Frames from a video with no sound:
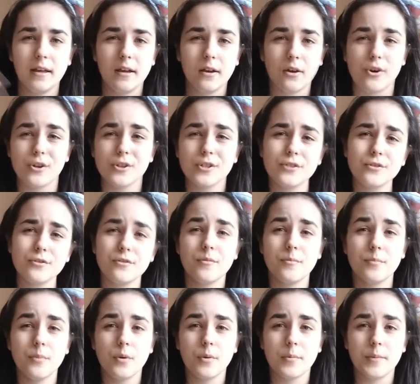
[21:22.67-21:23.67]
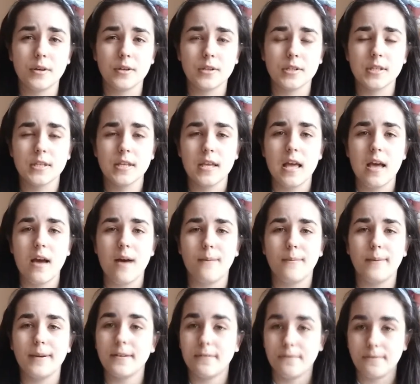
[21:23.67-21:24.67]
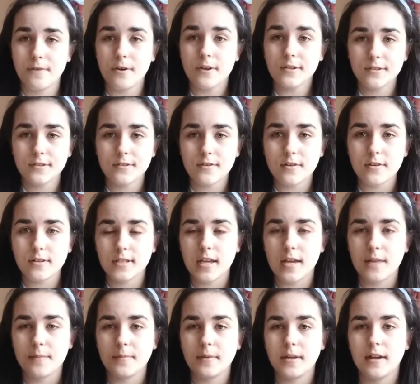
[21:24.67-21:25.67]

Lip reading: cost to the book, because when I first saw them,